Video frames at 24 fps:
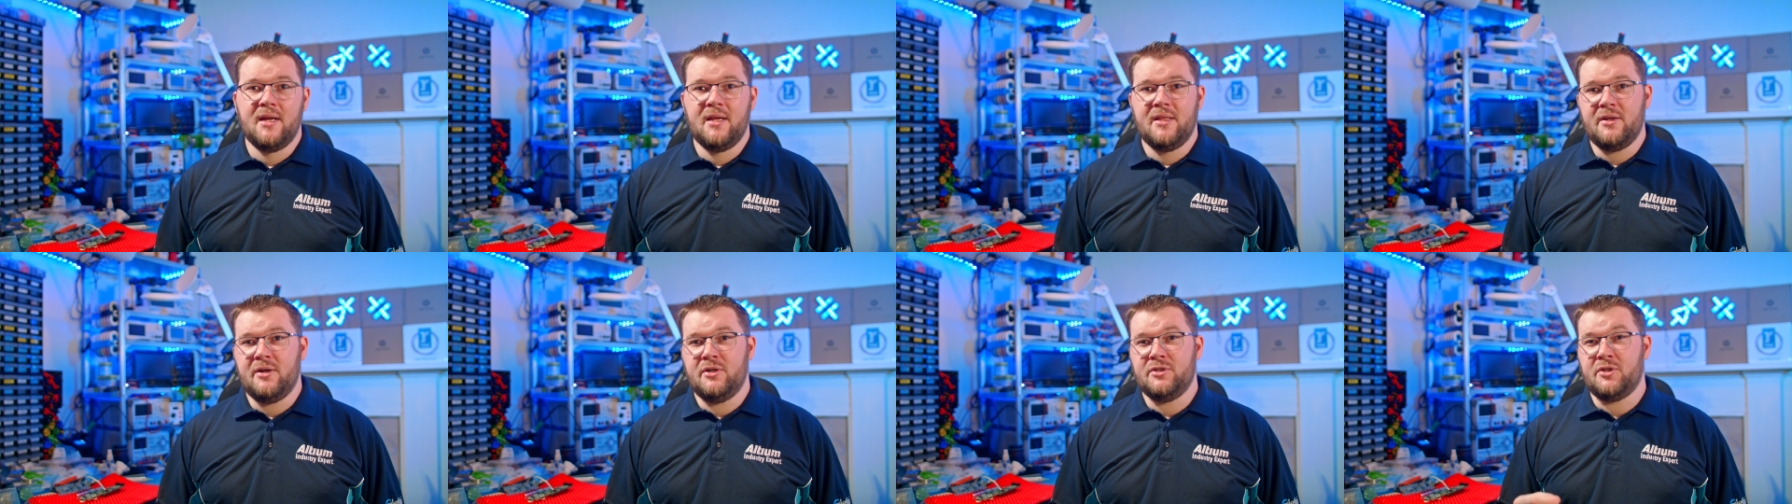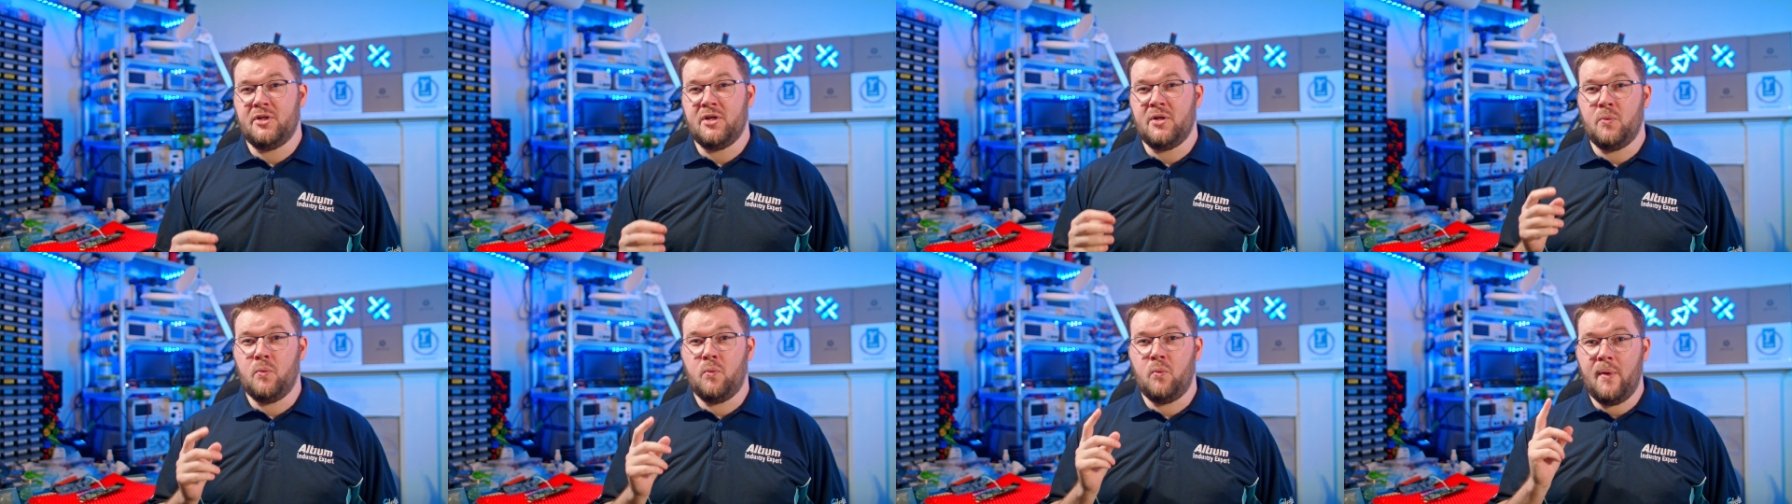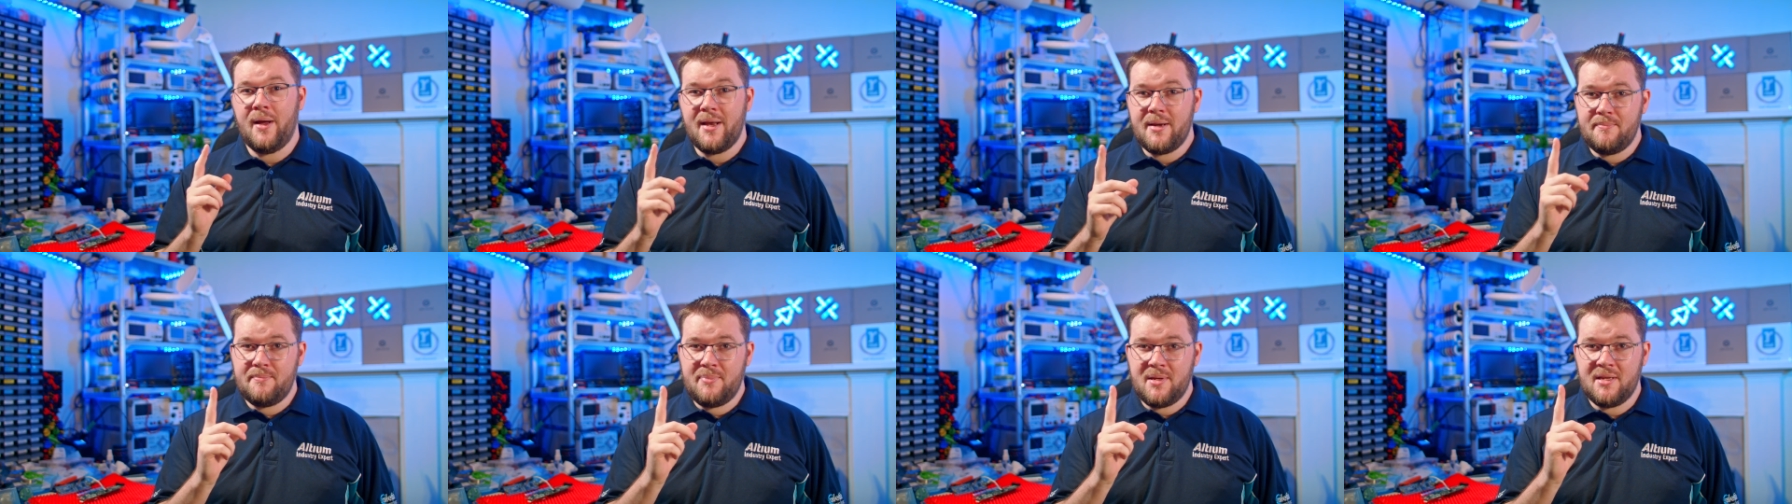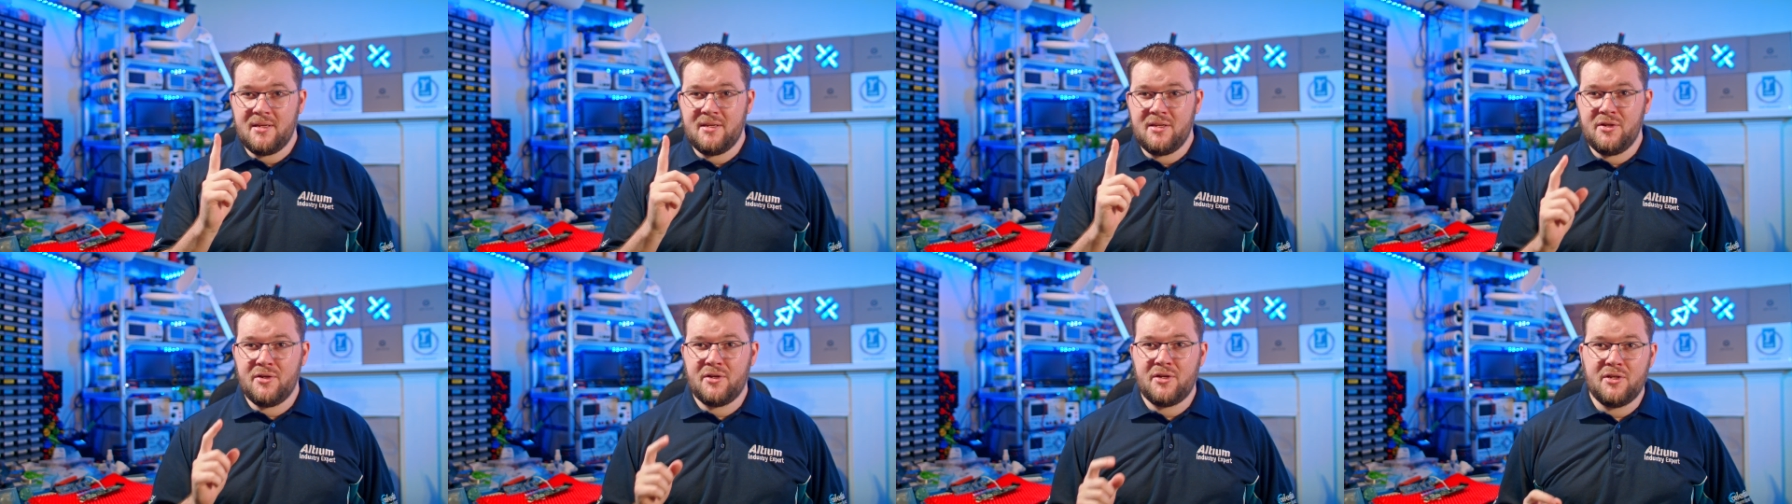There's only one
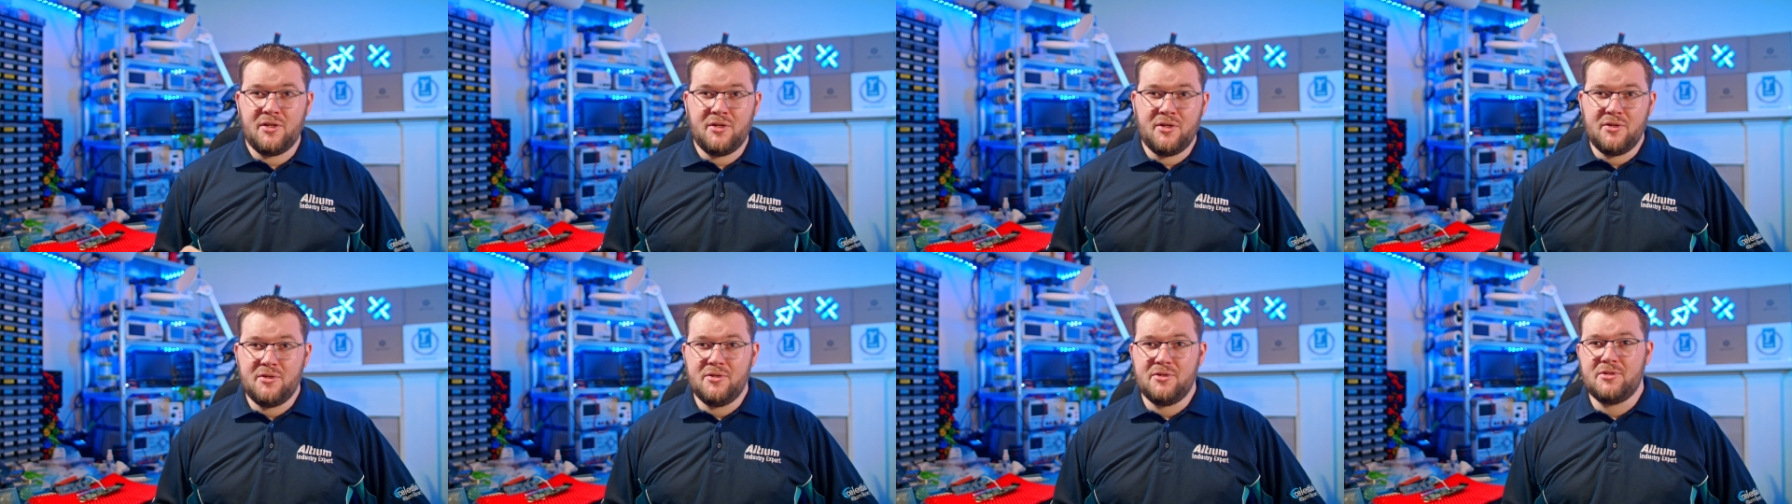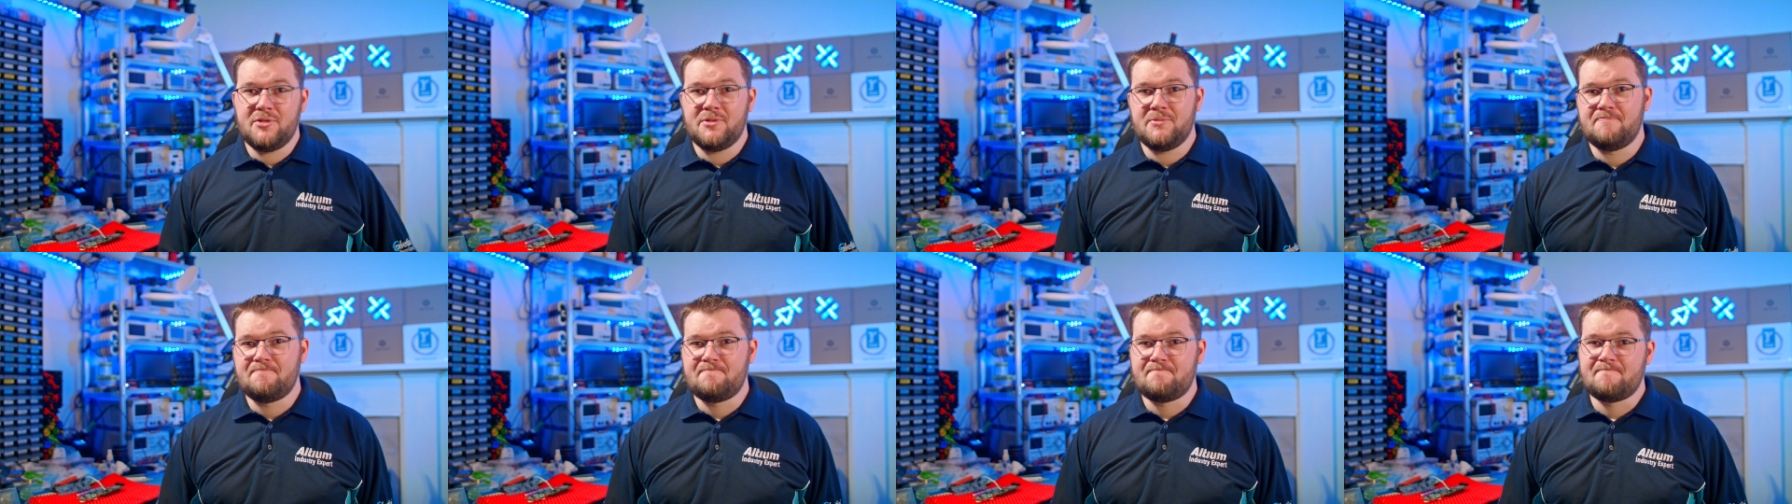pin you can use,